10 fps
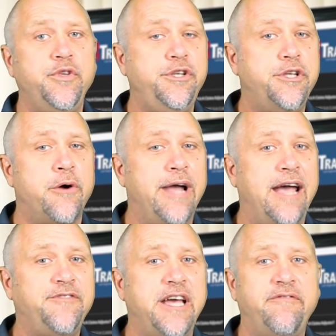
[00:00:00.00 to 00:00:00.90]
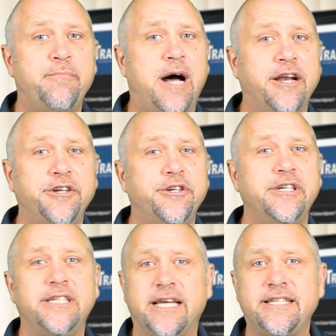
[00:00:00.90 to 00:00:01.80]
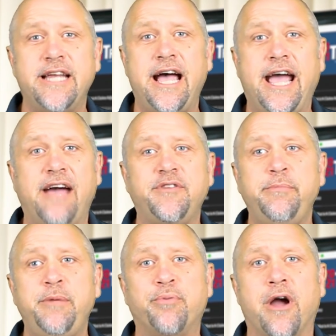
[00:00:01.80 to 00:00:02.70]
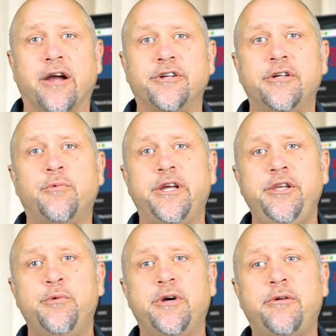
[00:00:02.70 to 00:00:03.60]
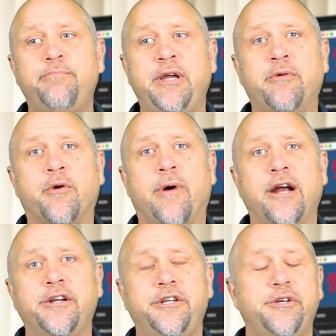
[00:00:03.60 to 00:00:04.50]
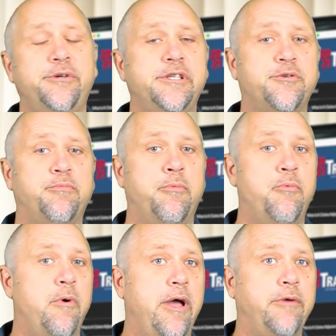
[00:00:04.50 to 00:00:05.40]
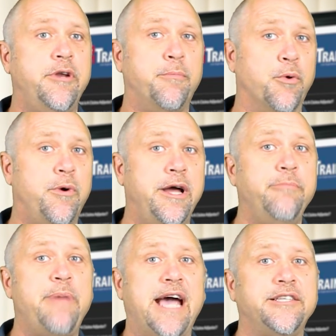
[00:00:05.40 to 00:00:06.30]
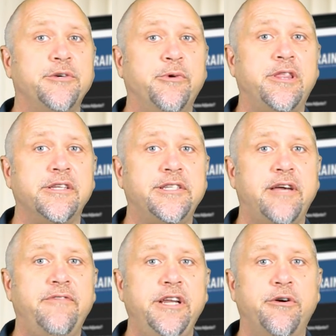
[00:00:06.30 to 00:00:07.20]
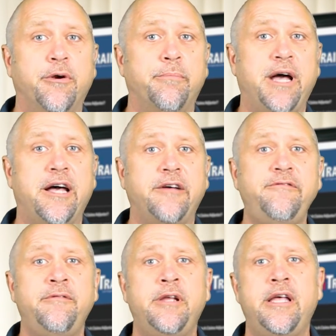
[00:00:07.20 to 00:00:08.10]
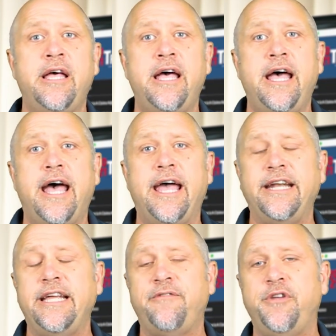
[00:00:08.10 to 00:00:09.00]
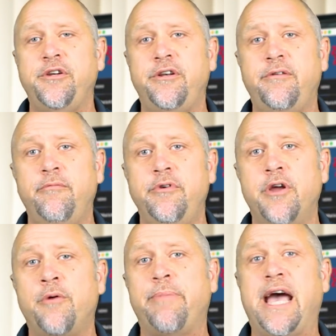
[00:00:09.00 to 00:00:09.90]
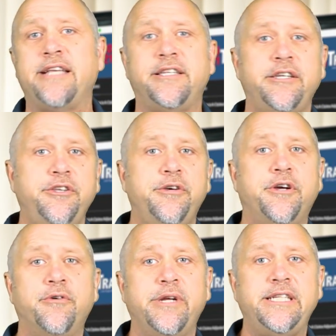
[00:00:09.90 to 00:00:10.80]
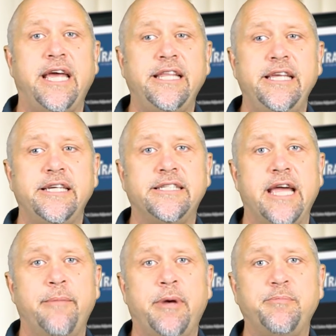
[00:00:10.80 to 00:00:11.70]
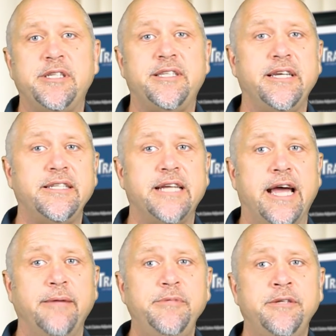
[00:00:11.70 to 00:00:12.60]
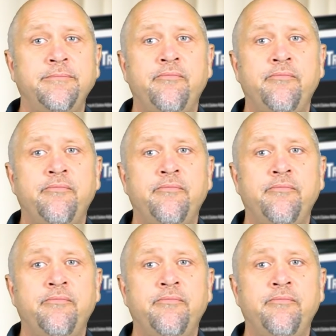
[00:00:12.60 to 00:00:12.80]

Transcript: You don't have to have a monitor. It does not have to be proctored. What you will be required to do is, number 1, pass it with a 70 or above. And if you don't pass it, you can retake the exam up to 6 times.